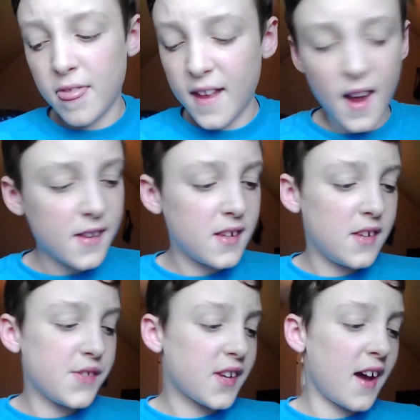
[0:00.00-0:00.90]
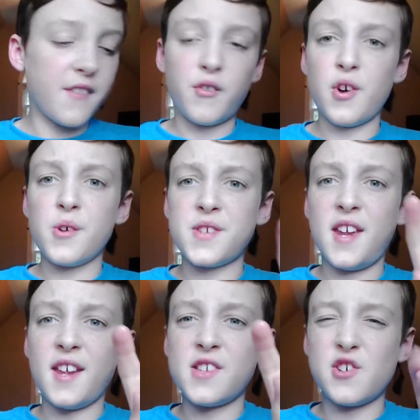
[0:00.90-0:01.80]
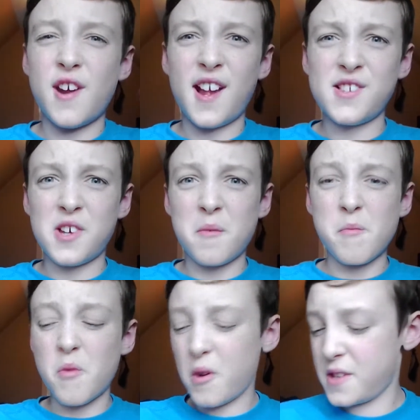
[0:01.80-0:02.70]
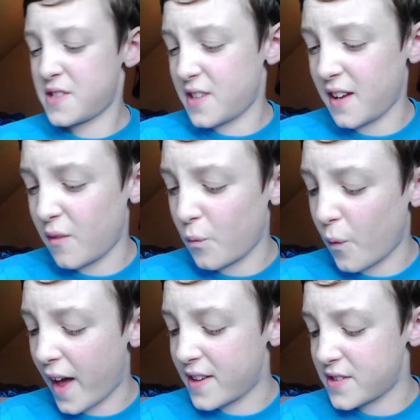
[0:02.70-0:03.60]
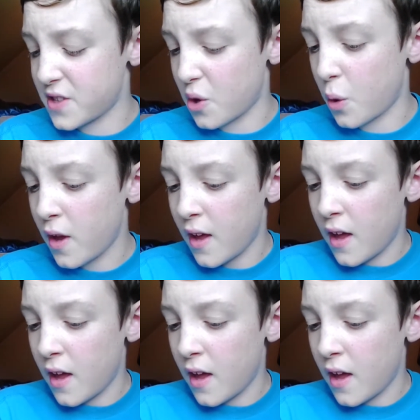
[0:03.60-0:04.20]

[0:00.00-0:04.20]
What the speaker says: that is kind of gross, and it gets your hands all moist and wet, so,